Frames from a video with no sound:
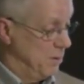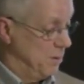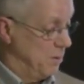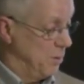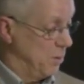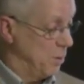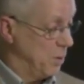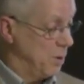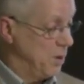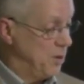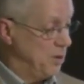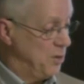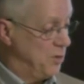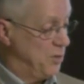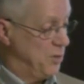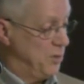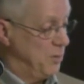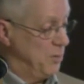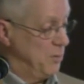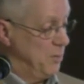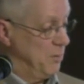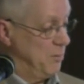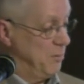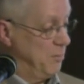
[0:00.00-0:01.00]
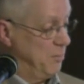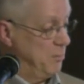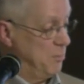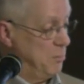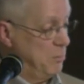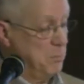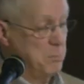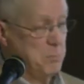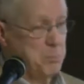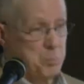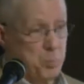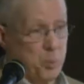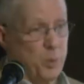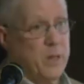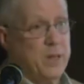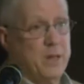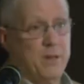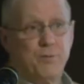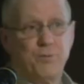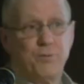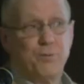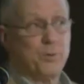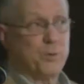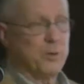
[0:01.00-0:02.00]
or his
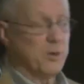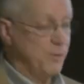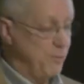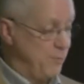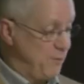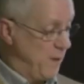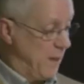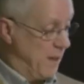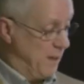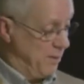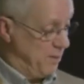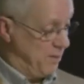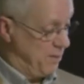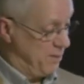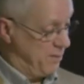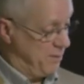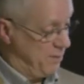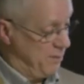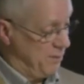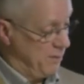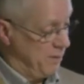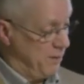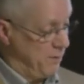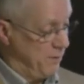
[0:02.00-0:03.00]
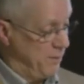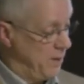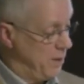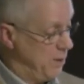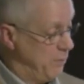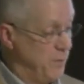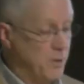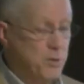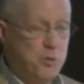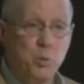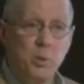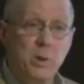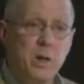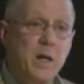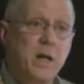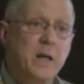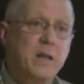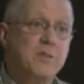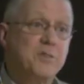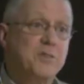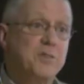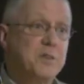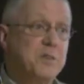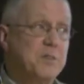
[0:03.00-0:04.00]
brief or defense of individual
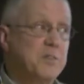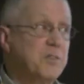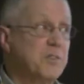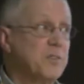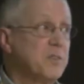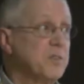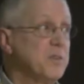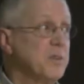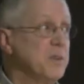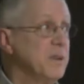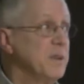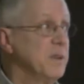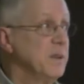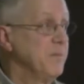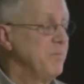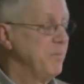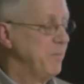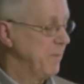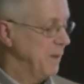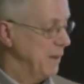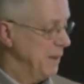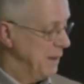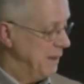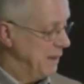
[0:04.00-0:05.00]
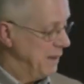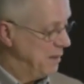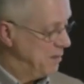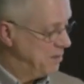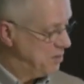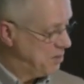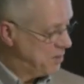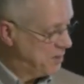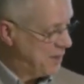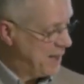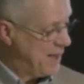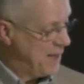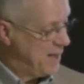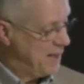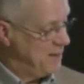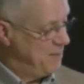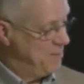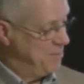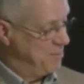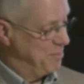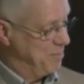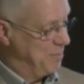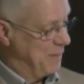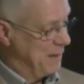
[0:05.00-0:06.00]
conscience. Instead,
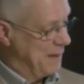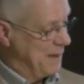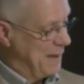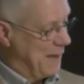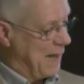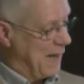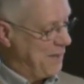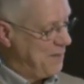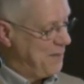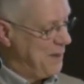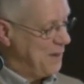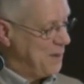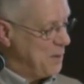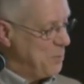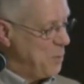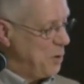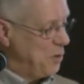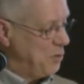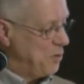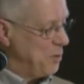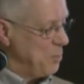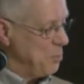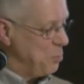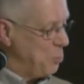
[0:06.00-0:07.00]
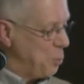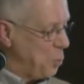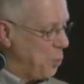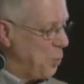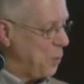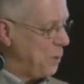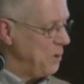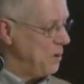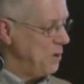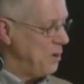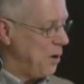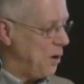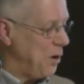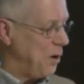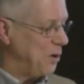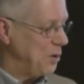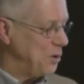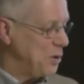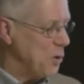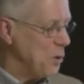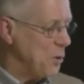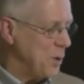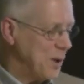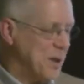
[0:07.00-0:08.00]
I think the most important
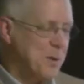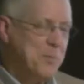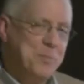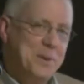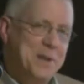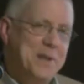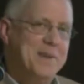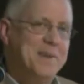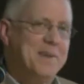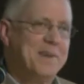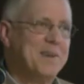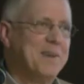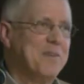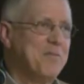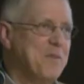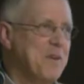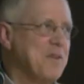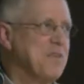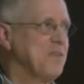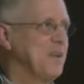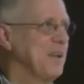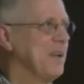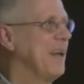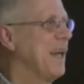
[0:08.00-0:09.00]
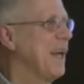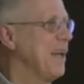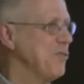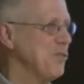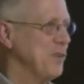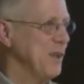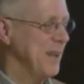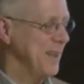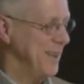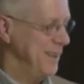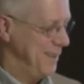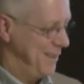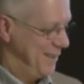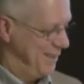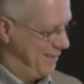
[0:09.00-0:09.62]
ongoing appeal of this little essay